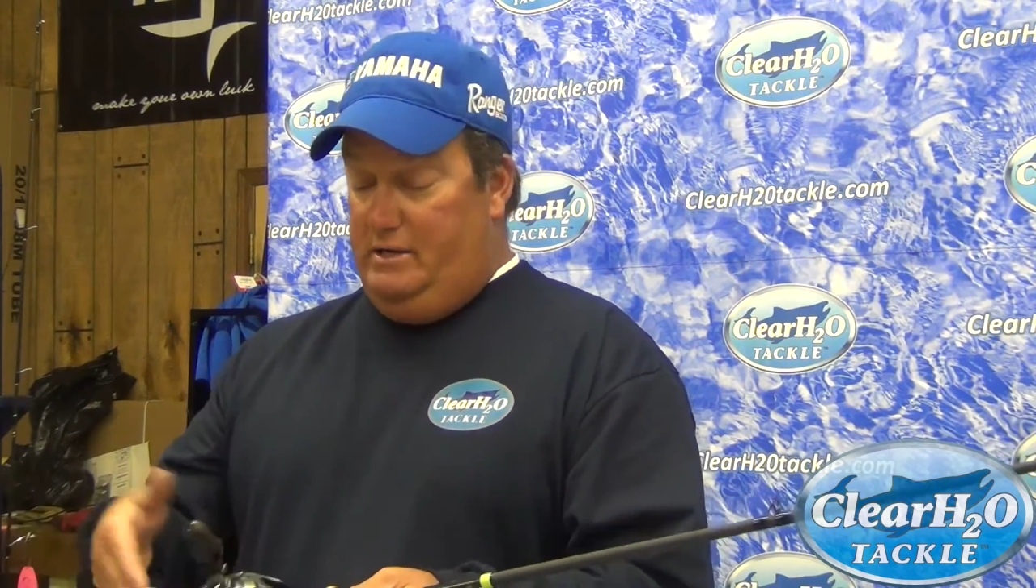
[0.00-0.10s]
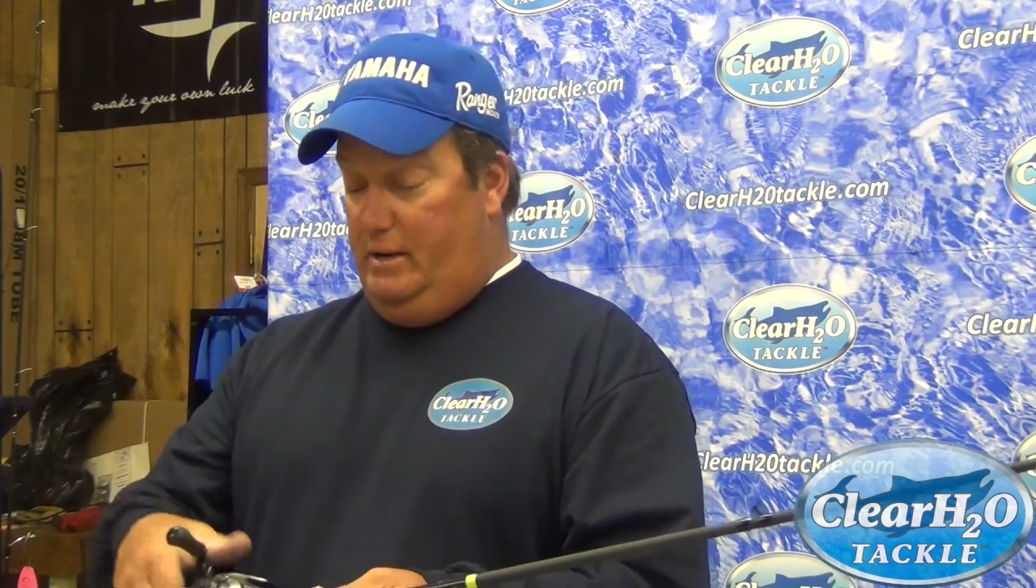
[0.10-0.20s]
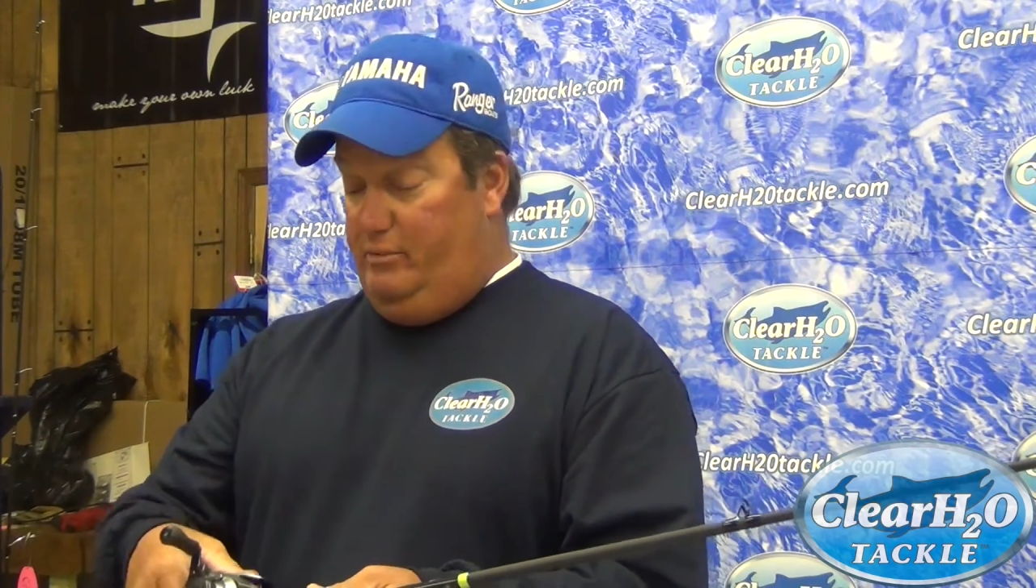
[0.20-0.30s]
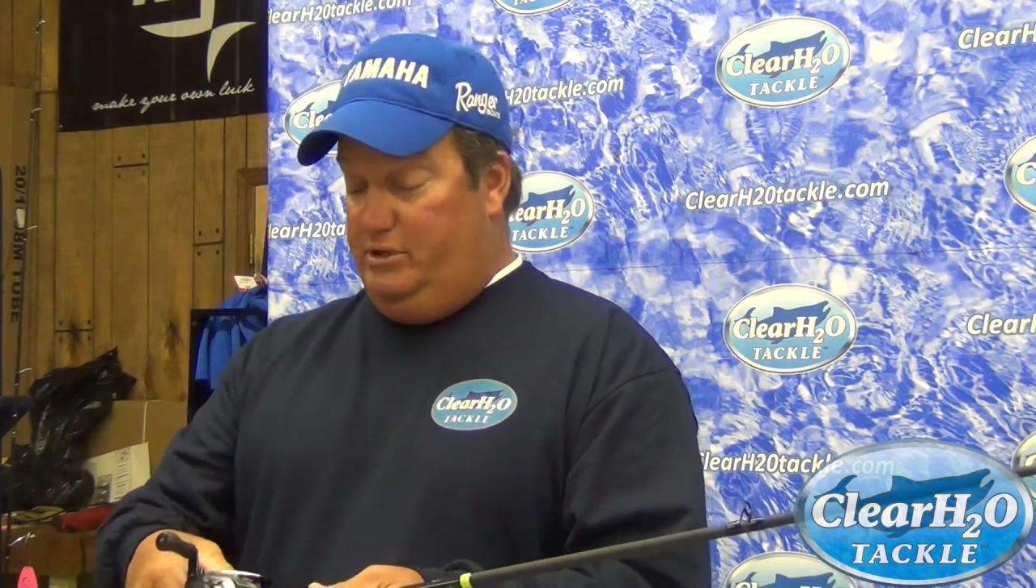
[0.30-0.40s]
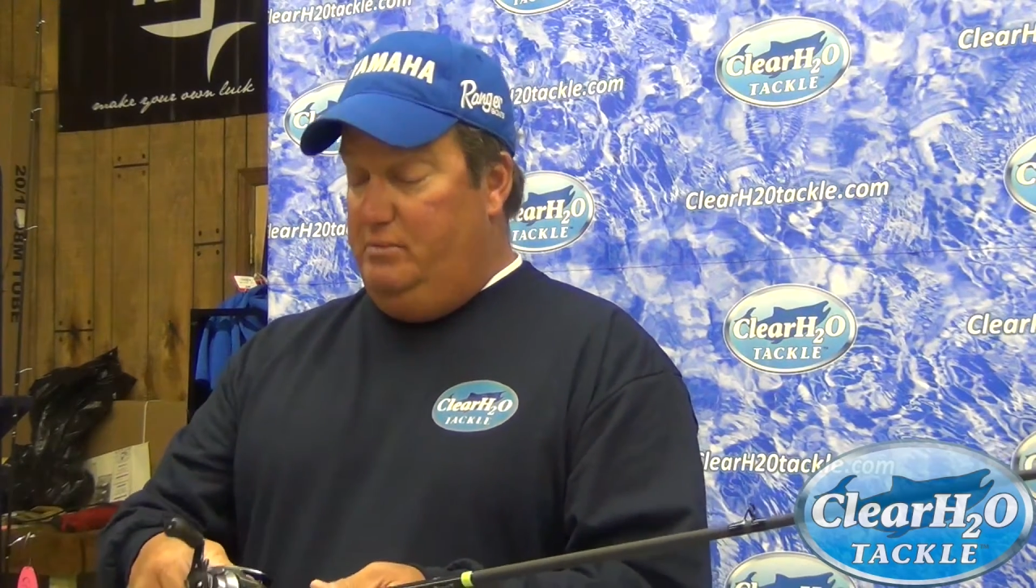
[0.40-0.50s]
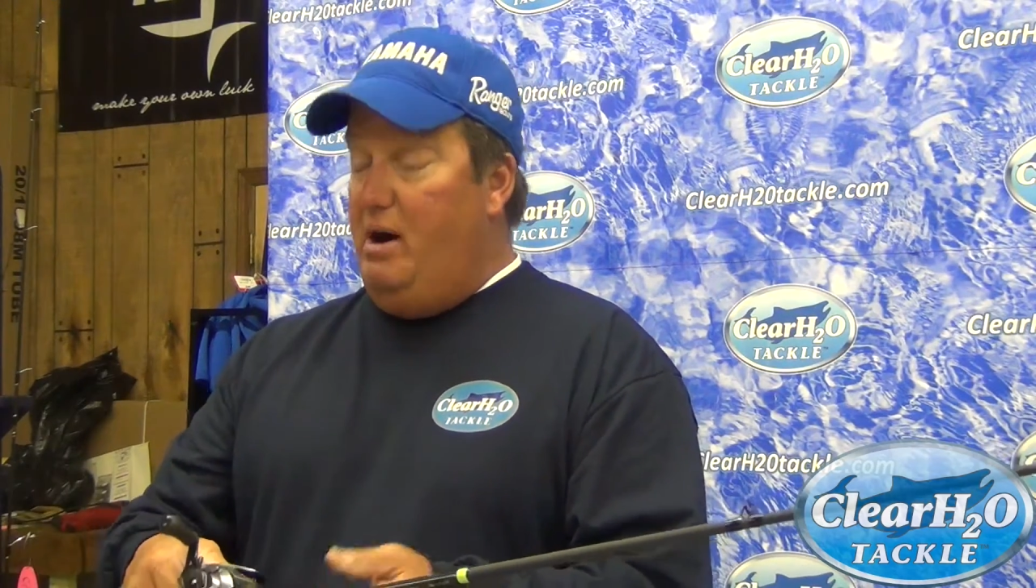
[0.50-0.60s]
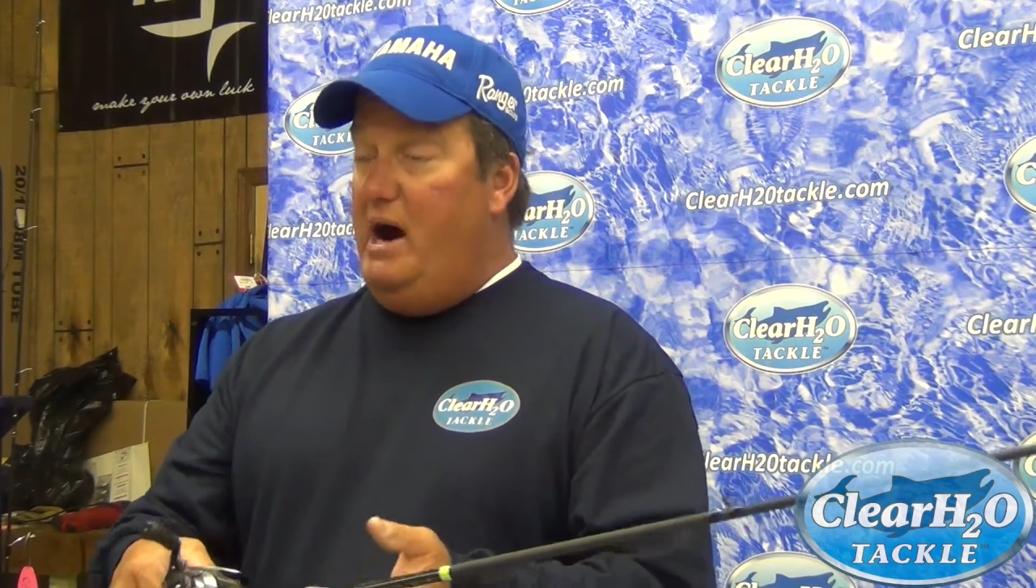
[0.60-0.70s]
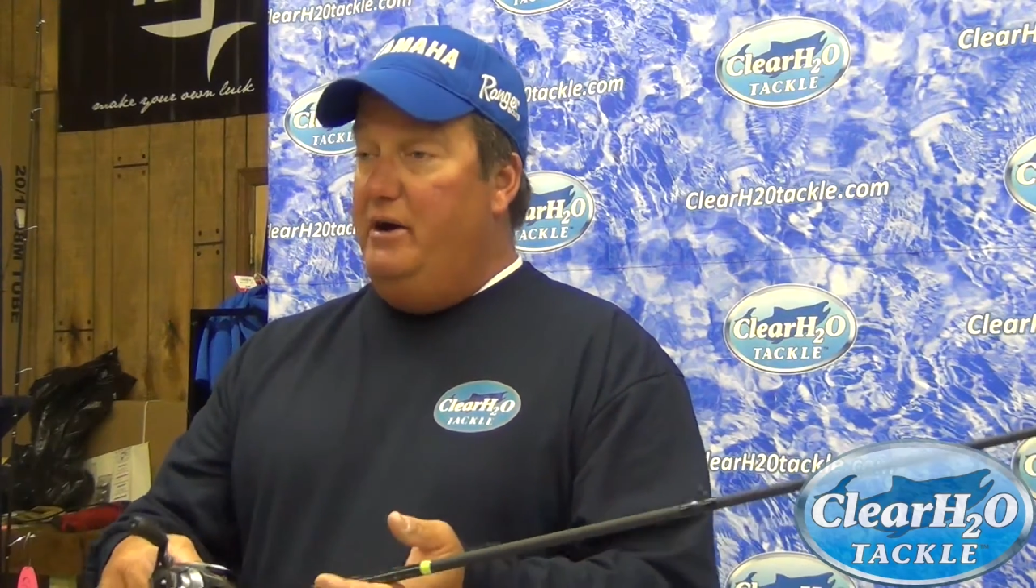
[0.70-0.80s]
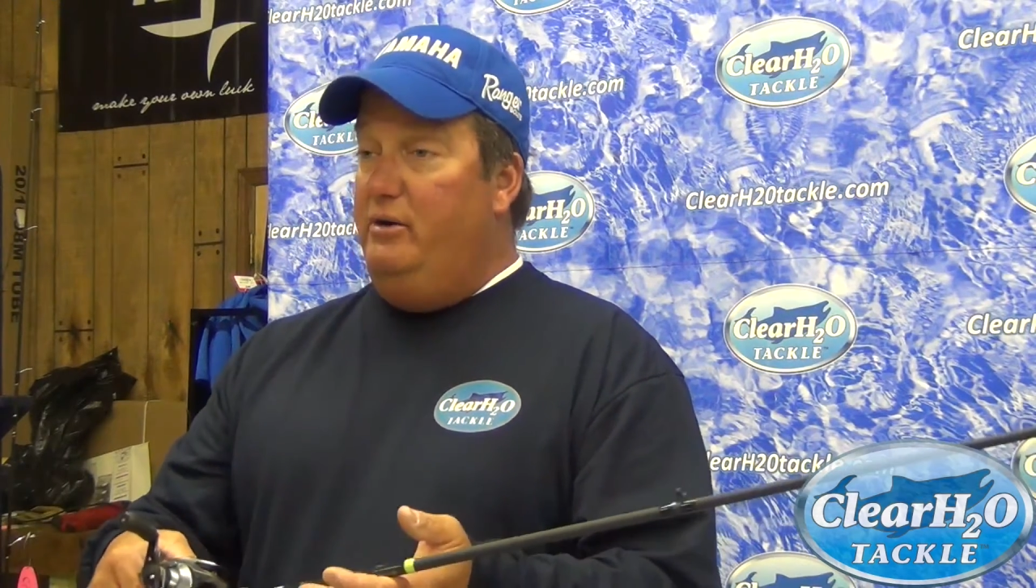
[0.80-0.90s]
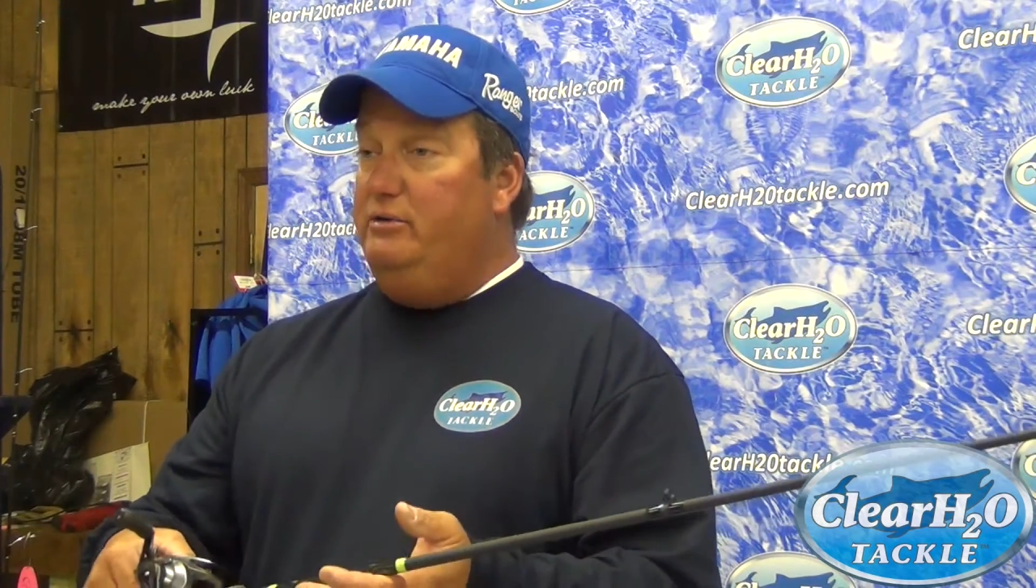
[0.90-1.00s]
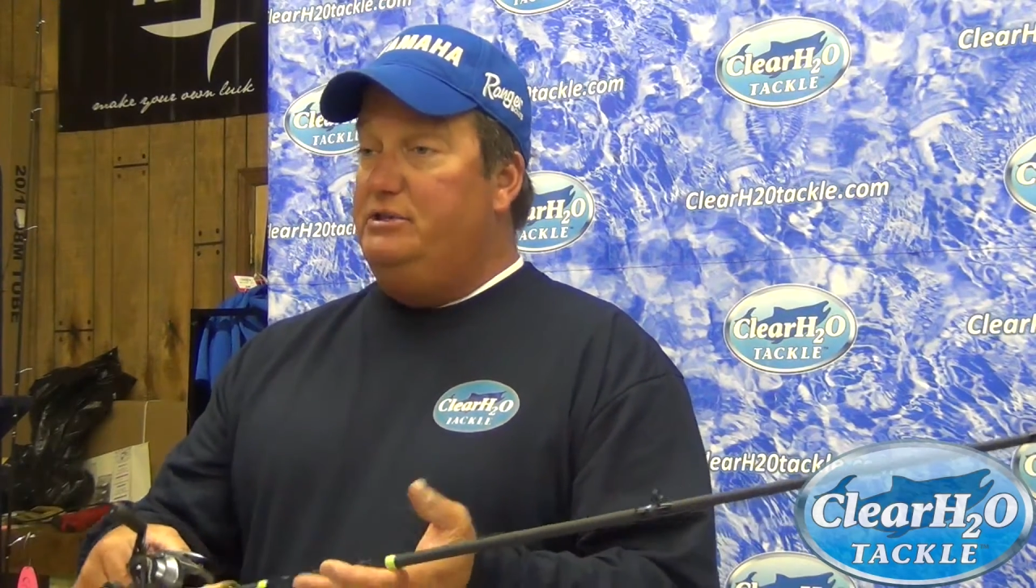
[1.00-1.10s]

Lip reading: A couple Shimano's,